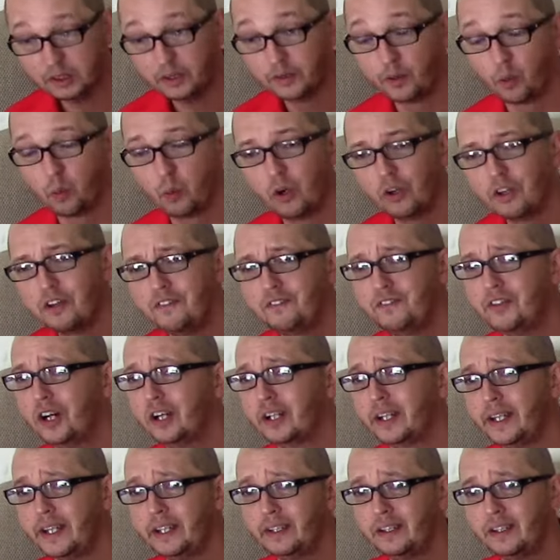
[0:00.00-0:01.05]
The world of Far
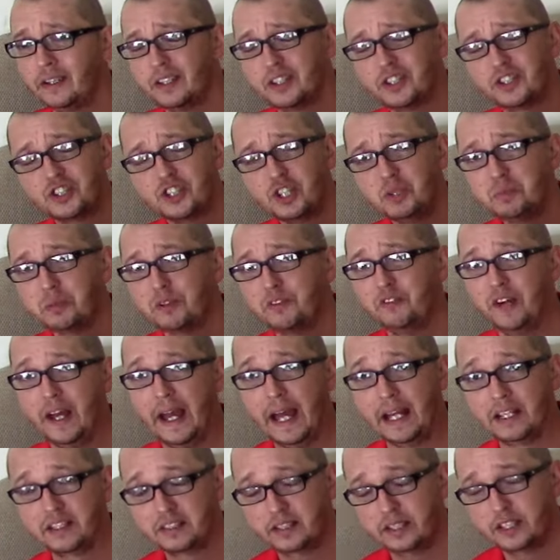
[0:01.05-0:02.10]
Eden is super
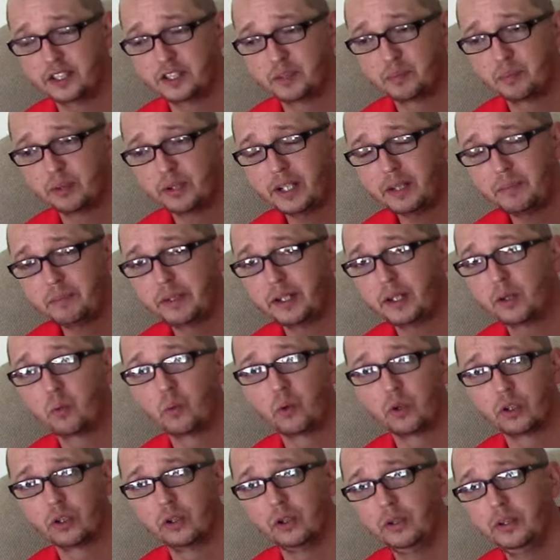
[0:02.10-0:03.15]
vast. It's a pretty big
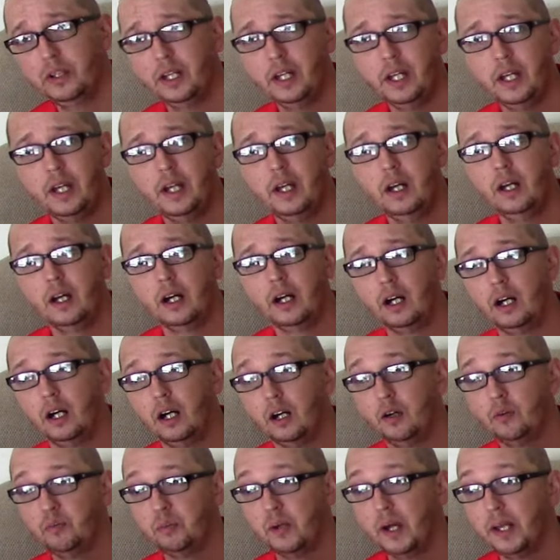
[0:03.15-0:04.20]
world,
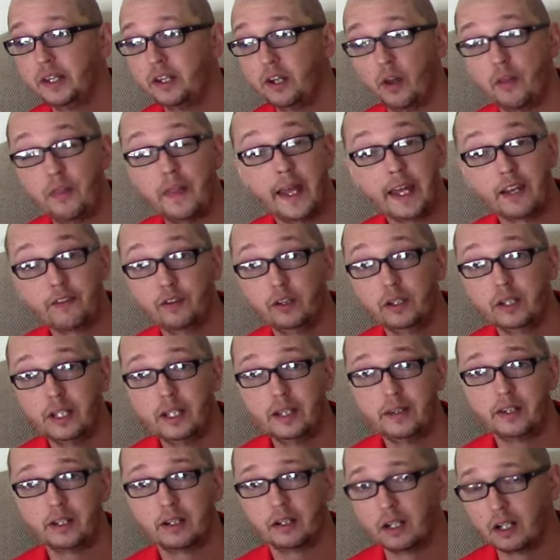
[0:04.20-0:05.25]
but thankfully
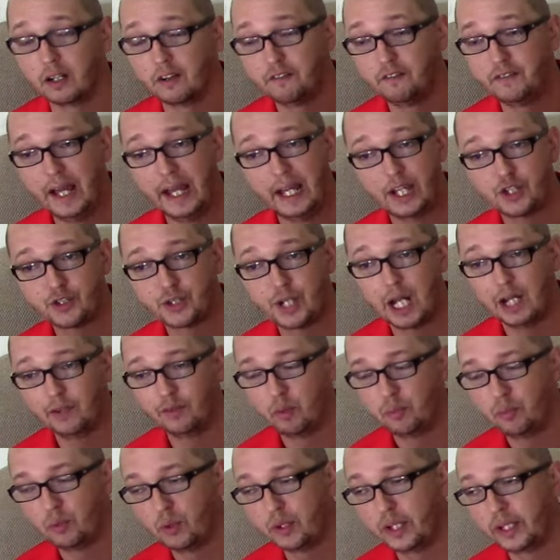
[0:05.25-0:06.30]
there are fast travel
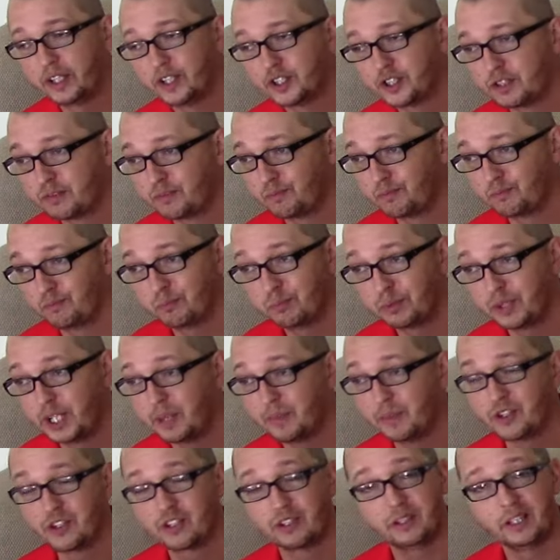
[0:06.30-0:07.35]
points pretty
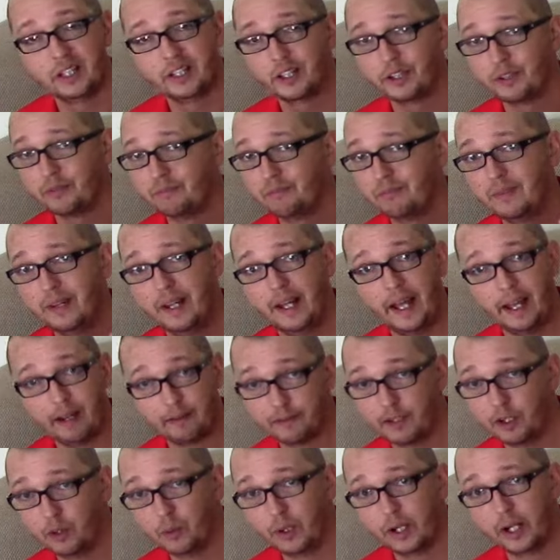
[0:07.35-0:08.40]
much littered
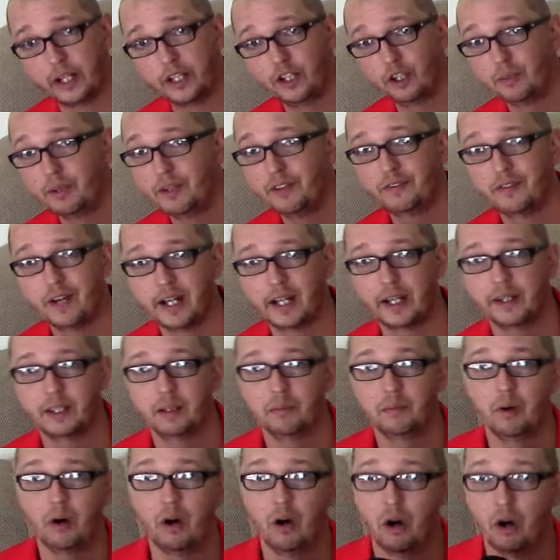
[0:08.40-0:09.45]
everywhere. You'll be finding
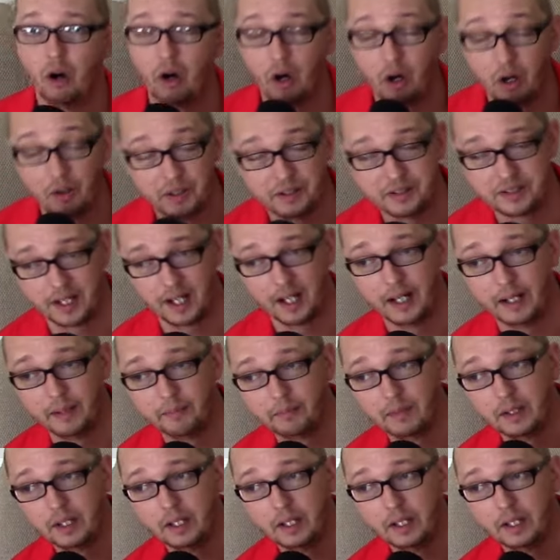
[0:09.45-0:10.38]
them all the time.